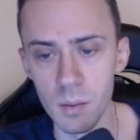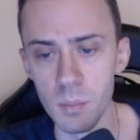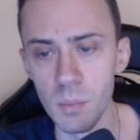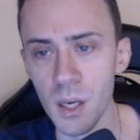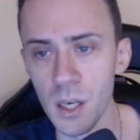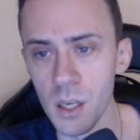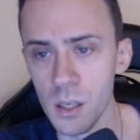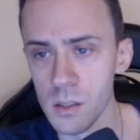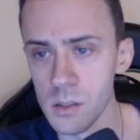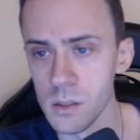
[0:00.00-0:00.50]

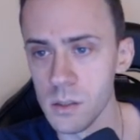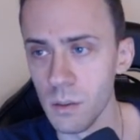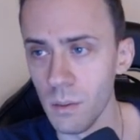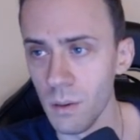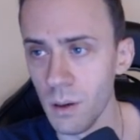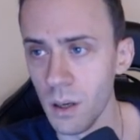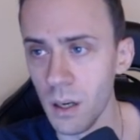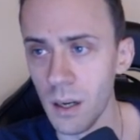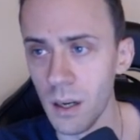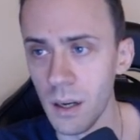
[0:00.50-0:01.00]
because
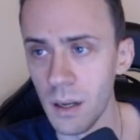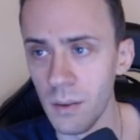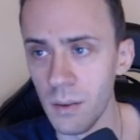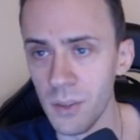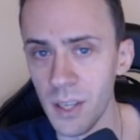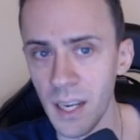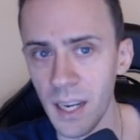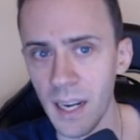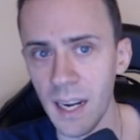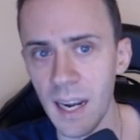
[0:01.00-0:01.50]

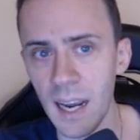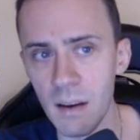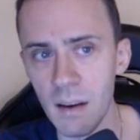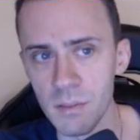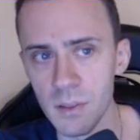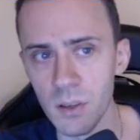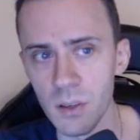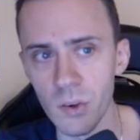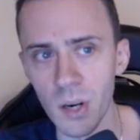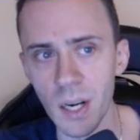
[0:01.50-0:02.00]
they
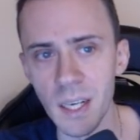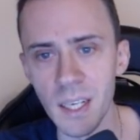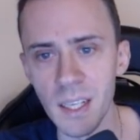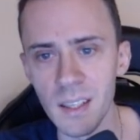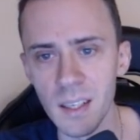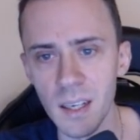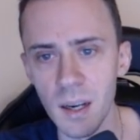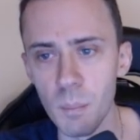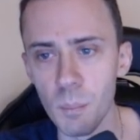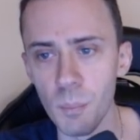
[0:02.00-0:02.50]
have the
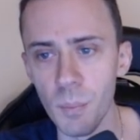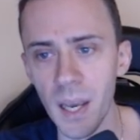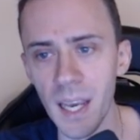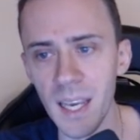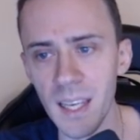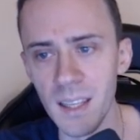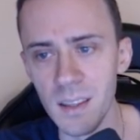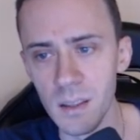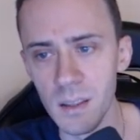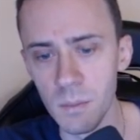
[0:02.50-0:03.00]
running
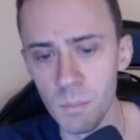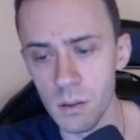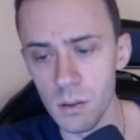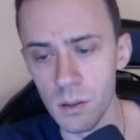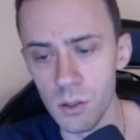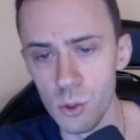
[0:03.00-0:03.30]
campaign,